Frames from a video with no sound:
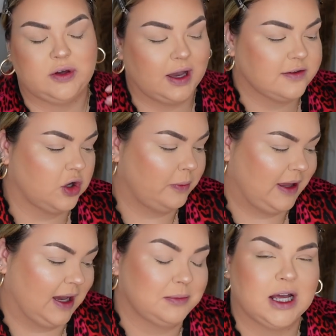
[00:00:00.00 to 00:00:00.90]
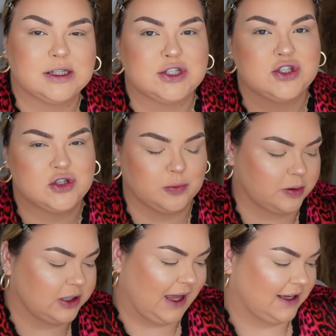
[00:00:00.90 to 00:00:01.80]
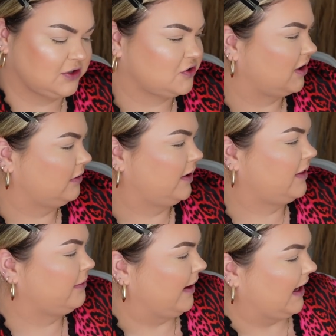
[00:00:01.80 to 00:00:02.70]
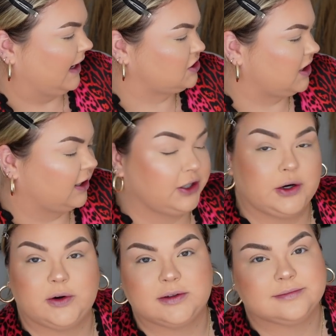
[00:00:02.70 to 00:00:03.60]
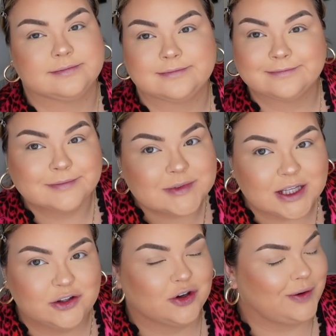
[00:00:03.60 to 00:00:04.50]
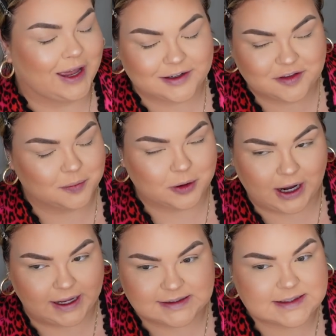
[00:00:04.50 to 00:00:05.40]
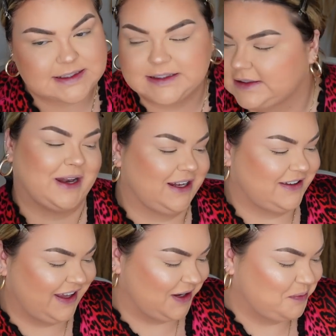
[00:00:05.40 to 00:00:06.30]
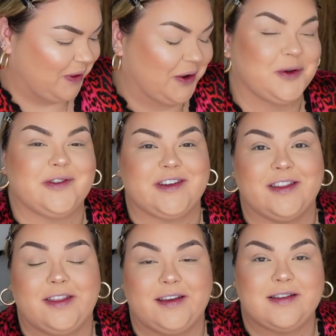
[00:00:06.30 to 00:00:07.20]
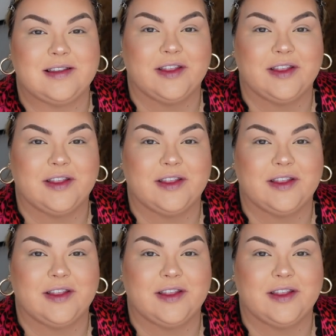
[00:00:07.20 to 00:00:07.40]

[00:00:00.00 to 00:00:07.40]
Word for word: you guys know me, I'm not super extra with my eyeshadow. Don't act surprised. But I did post this